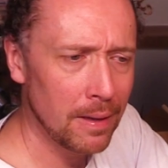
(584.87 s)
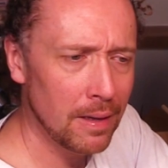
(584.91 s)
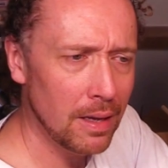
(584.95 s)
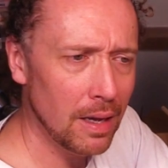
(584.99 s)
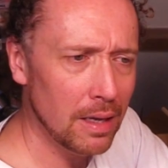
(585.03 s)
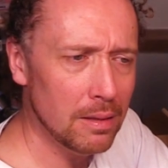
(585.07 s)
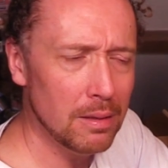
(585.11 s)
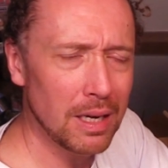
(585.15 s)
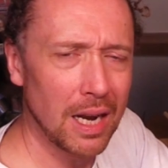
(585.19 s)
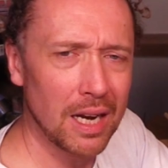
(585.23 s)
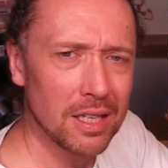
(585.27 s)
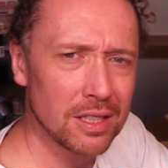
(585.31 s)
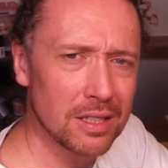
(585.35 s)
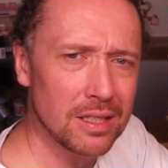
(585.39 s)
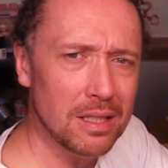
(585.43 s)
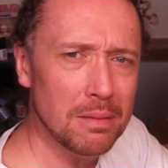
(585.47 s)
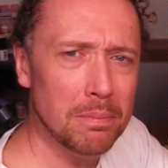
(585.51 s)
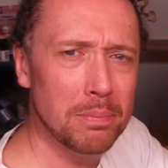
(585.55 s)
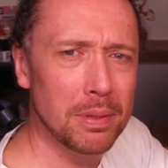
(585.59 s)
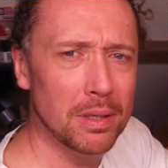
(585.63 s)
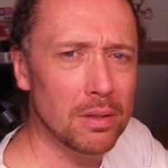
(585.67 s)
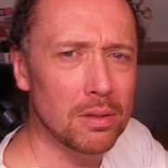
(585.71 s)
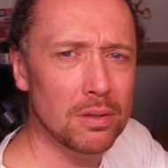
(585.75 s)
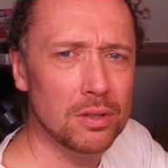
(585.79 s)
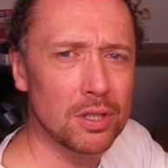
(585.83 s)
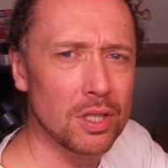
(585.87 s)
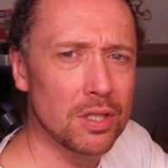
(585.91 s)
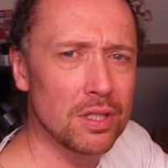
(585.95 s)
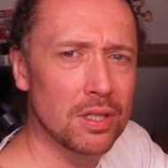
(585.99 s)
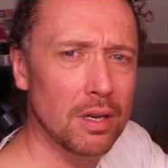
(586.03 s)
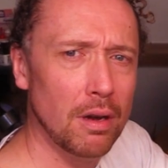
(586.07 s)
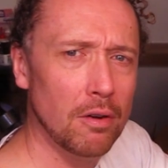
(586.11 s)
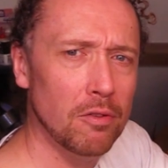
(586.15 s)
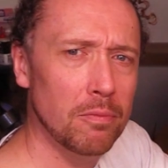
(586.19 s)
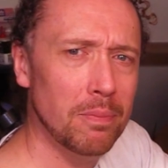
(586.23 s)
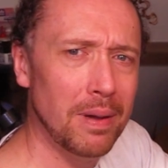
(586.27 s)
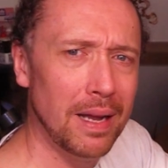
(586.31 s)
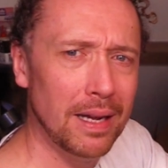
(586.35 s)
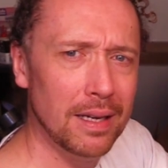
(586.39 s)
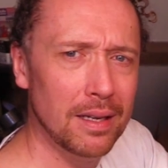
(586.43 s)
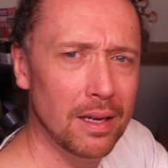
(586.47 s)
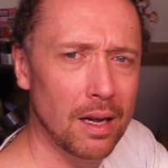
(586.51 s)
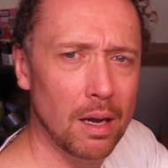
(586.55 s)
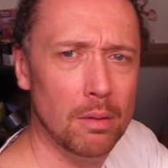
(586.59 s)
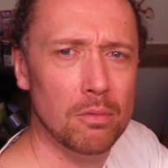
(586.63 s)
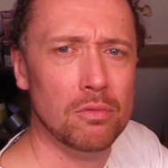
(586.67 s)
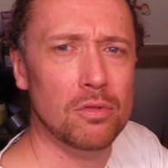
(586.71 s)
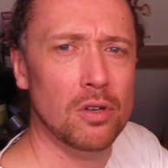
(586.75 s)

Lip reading: and actually build yourself back up